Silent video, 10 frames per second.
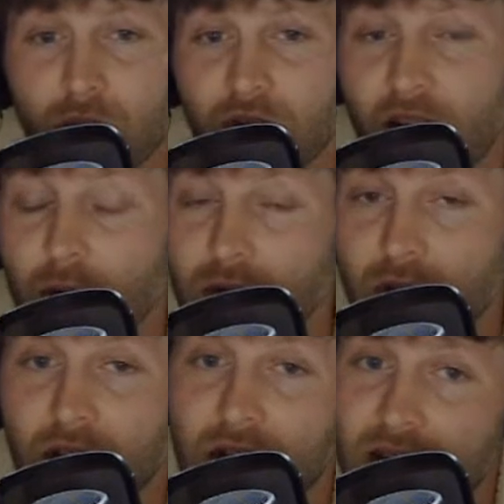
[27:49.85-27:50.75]
Fat was
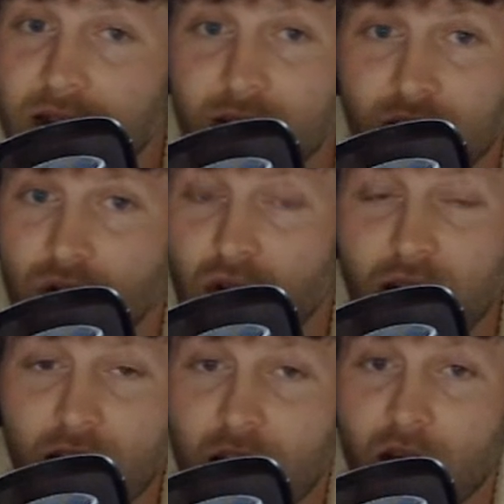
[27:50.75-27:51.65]
looking decent in training
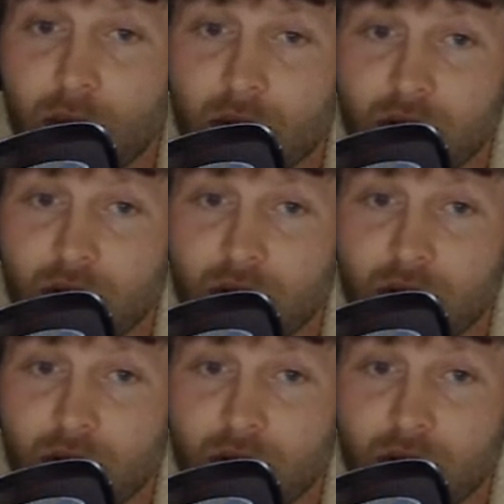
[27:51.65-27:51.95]
camp in the